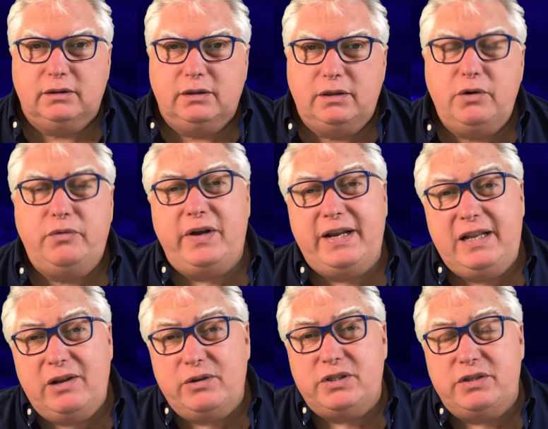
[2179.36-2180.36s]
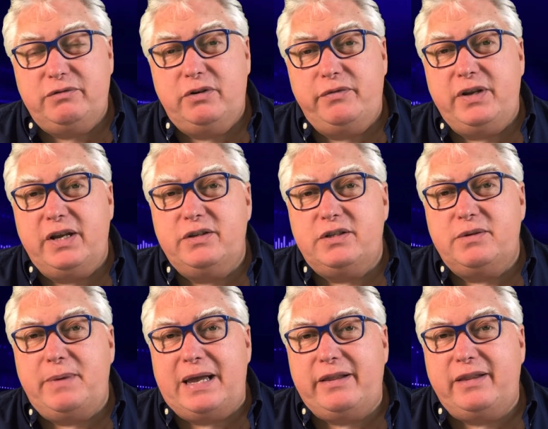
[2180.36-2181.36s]
You'll find lots of reviews
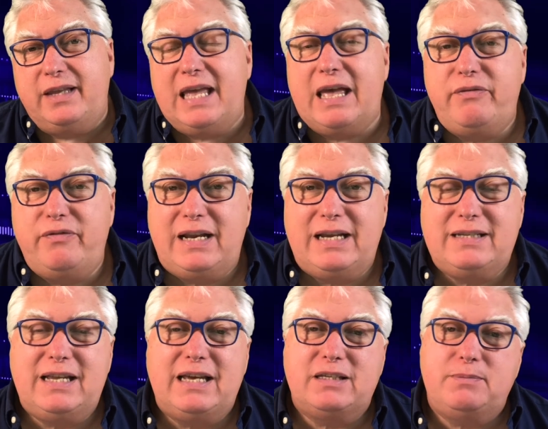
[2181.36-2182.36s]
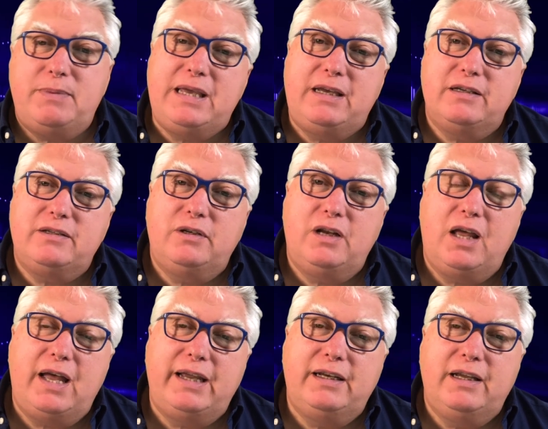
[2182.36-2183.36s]
about the Kef LSX speakers
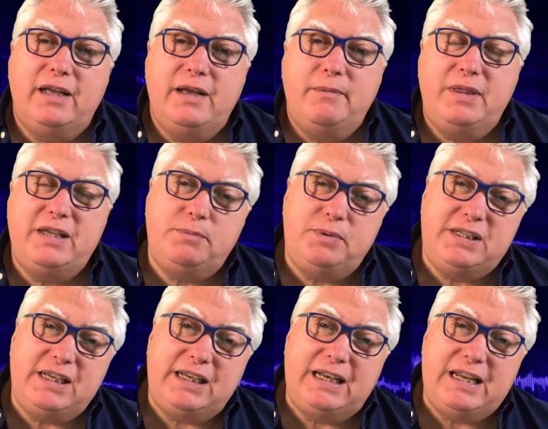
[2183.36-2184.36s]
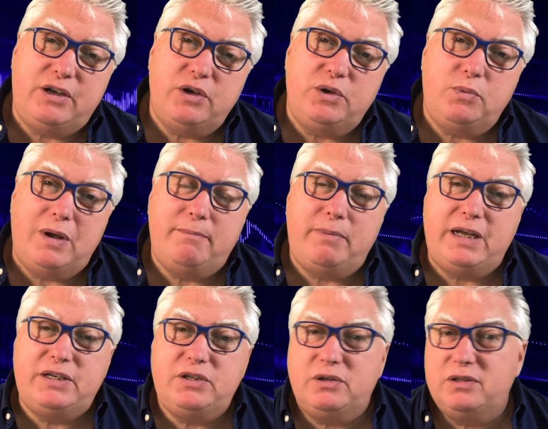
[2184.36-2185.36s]
online, but there's a particularly good one by
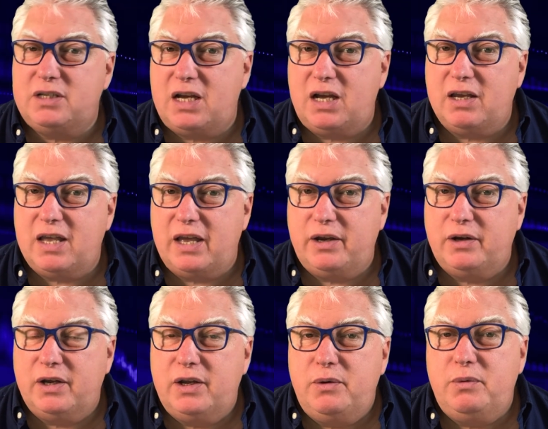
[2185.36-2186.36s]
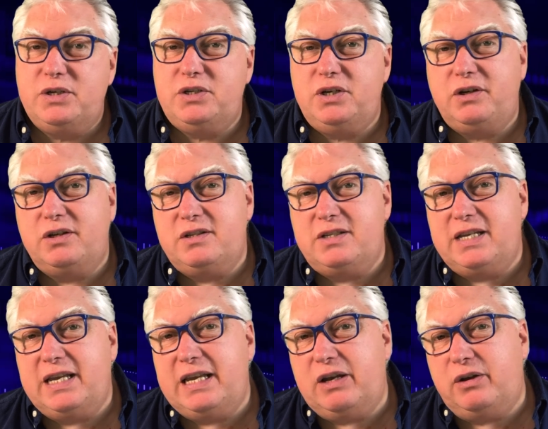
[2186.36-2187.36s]
John Darko, which you can
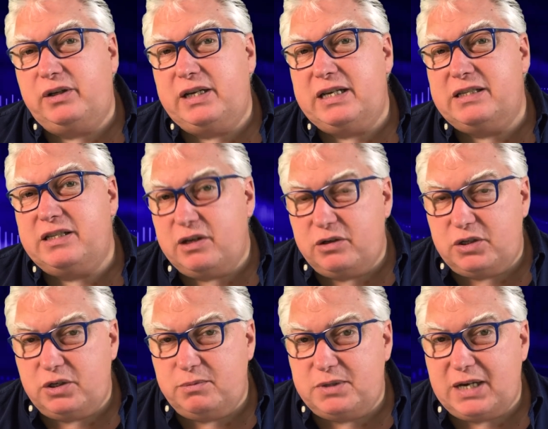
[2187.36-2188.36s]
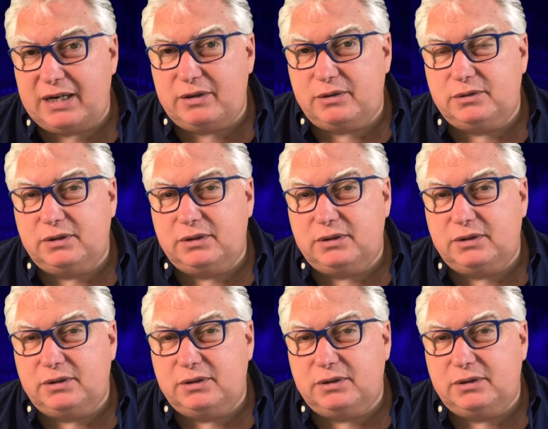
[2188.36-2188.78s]
see on his YouTube channel.